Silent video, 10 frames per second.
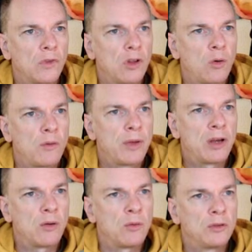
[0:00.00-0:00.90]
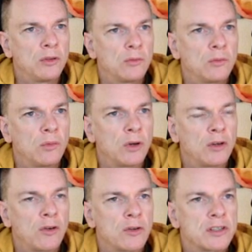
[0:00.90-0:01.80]
lo and behold,
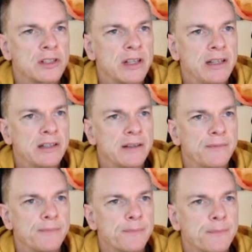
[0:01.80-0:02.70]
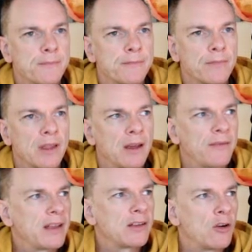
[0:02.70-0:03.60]
what horses eat. I
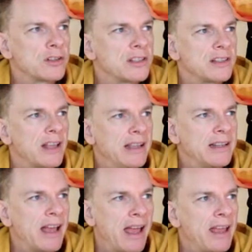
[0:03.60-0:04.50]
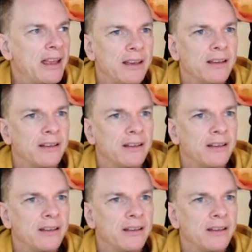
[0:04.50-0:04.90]
think horses eat hay.